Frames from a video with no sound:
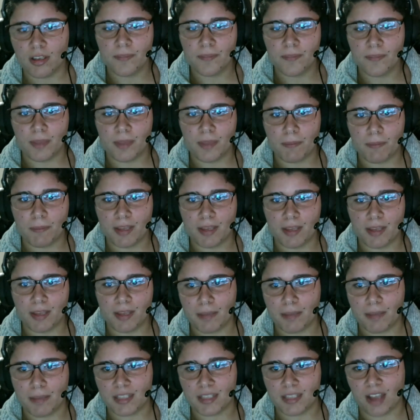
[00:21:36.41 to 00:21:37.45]
and pick the
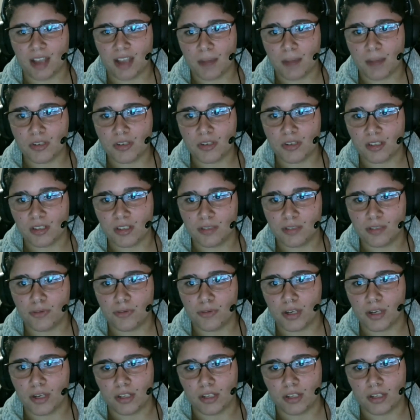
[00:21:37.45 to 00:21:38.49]
best options for
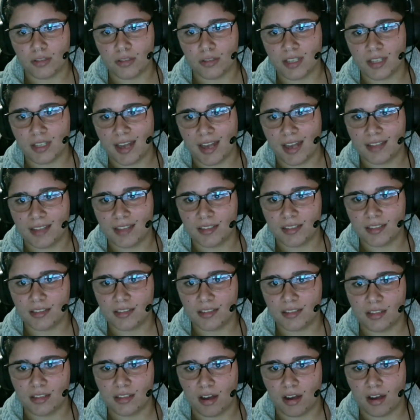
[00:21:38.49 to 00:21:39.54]
you to land into
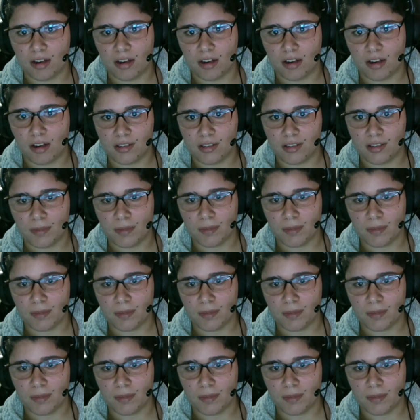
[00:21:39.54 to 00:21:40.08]
the algorithm.